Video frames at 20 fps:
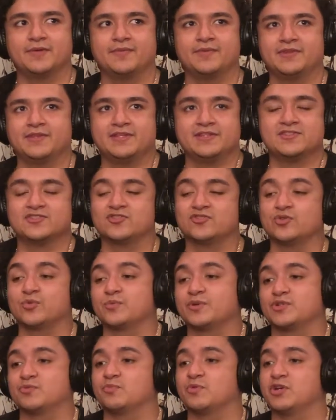That's so
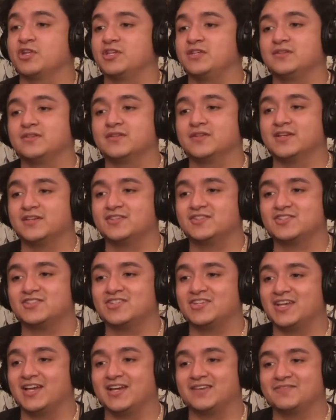much money. I just
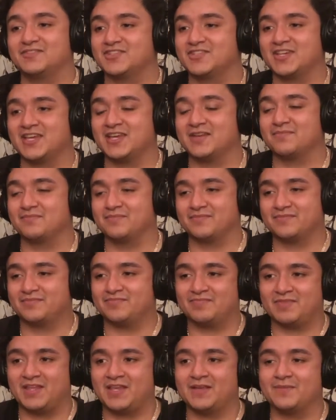can't
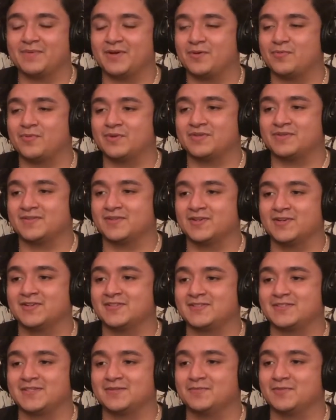think about what
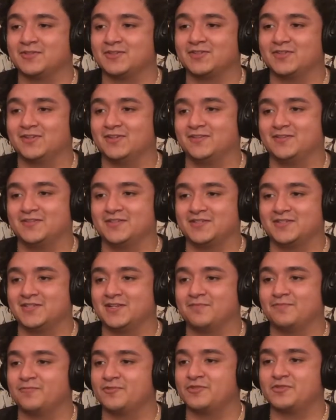costs $10 million because I'm
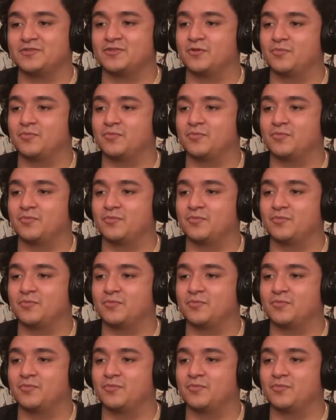so